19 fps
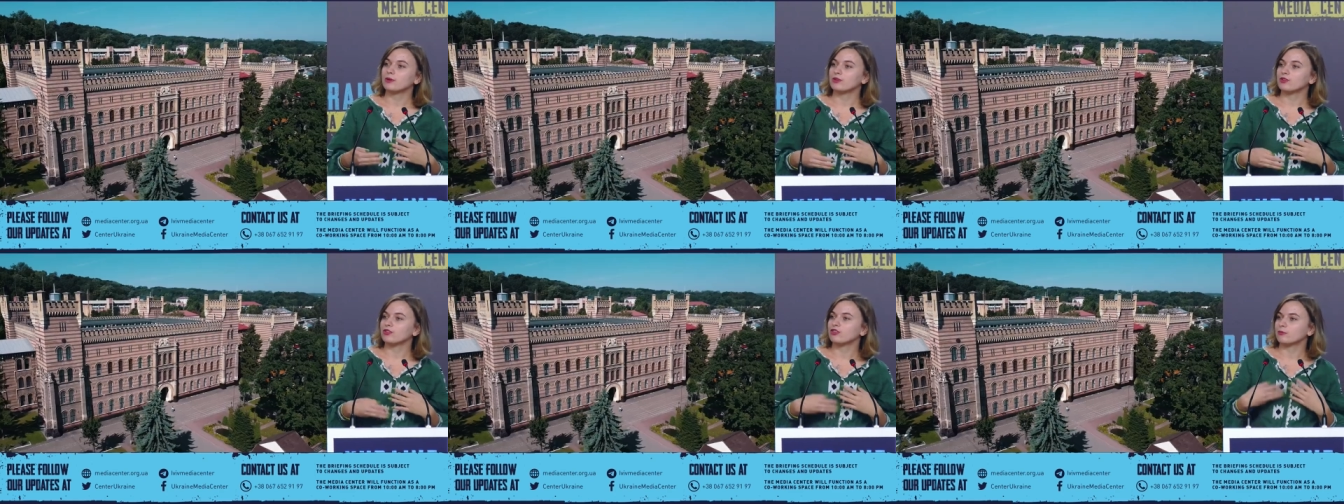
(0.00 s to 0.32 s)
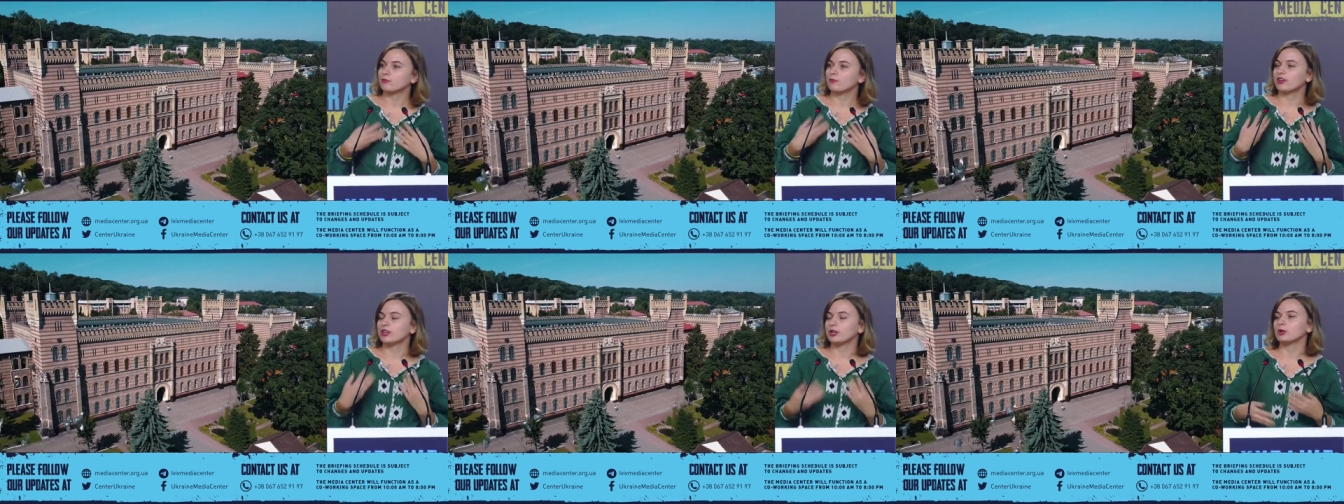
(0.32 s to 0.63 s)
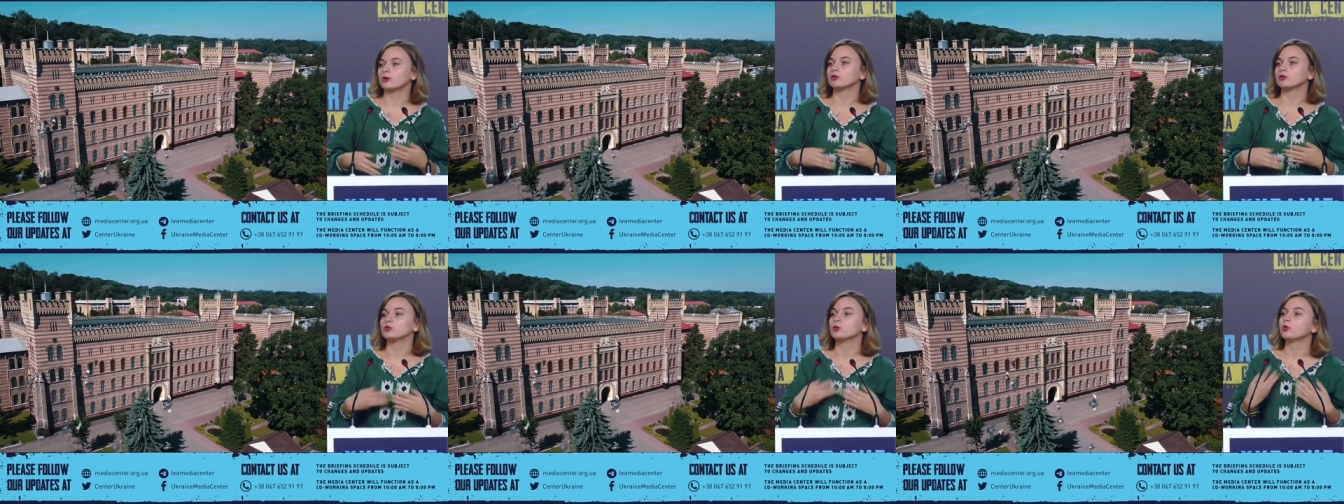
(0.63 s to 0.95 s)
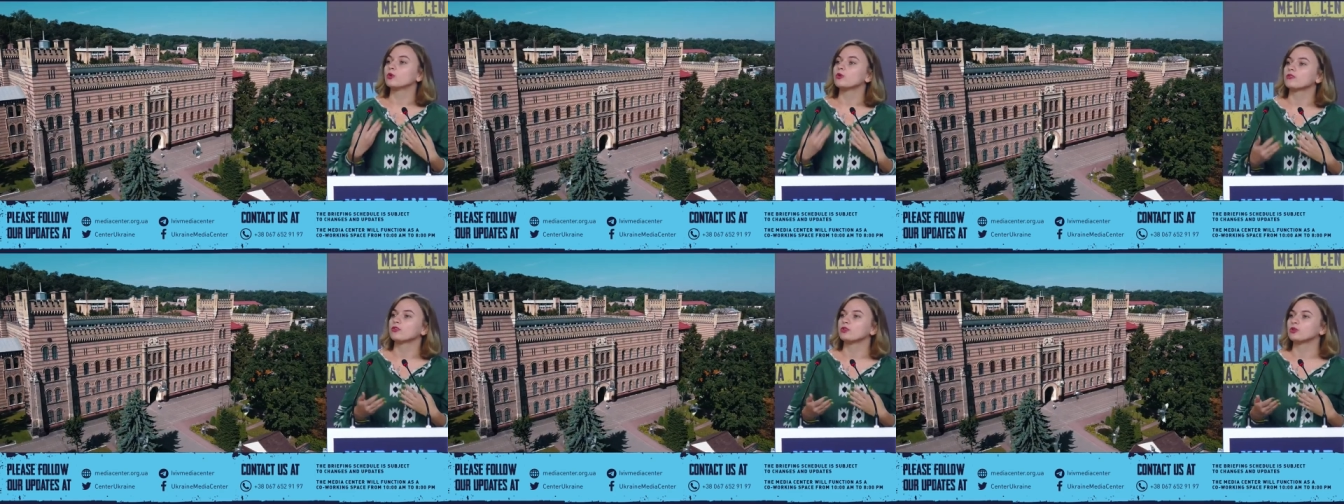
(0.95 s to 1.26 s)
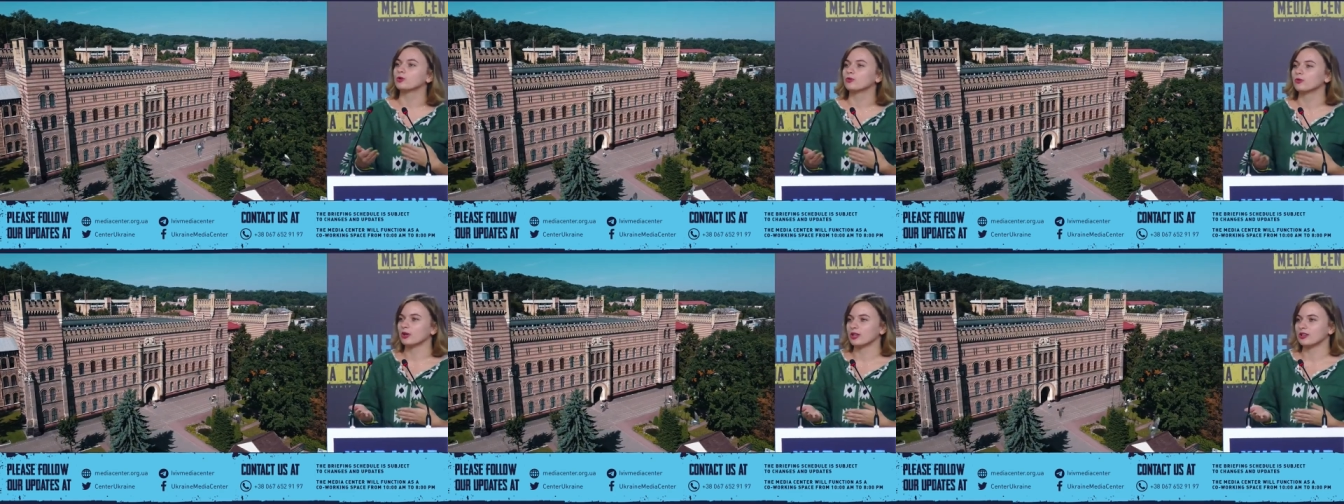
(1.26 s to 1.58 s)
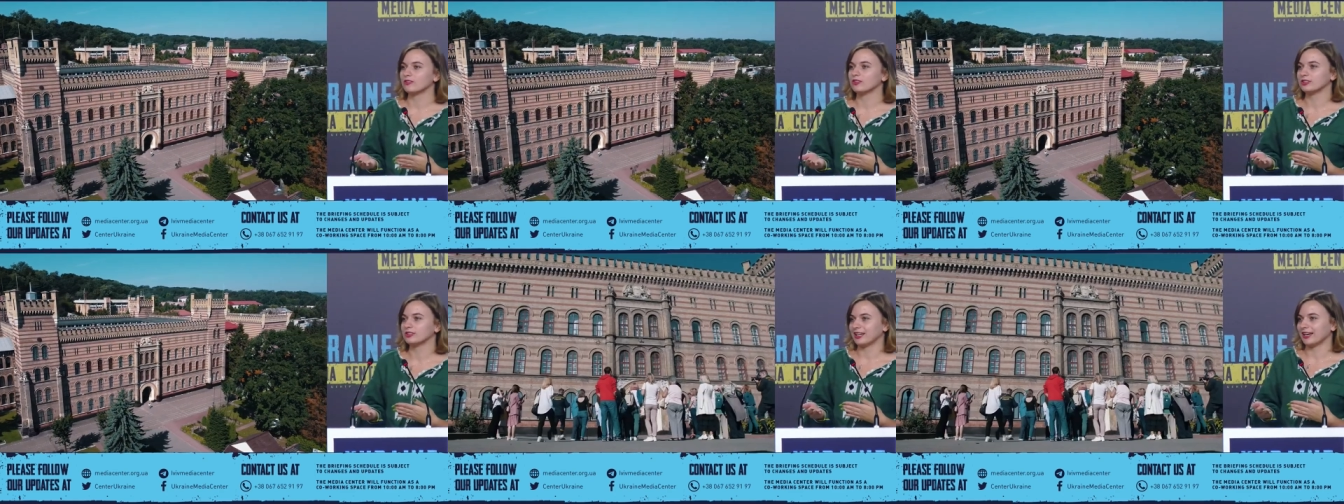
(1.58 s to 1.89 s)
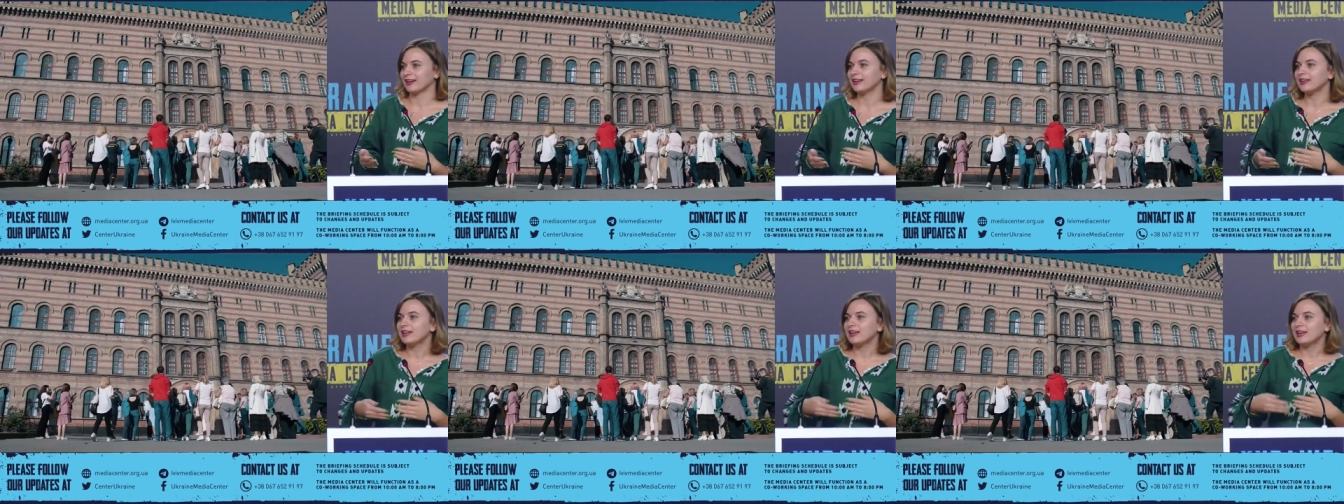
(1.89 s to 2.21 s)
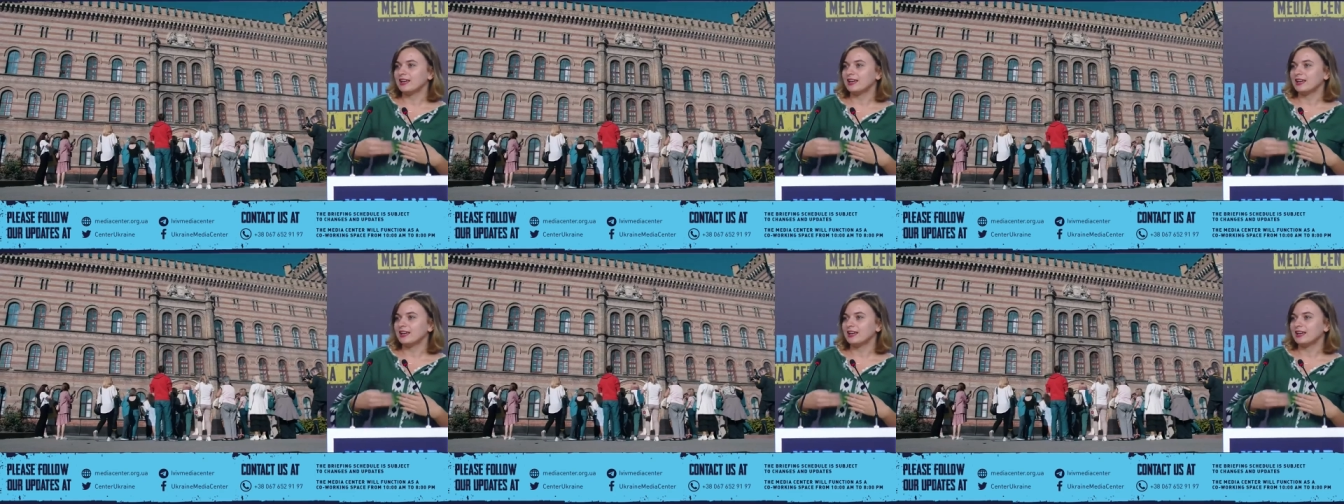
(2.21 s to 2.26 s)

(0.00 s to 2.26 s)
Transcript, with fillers: of this city and this country.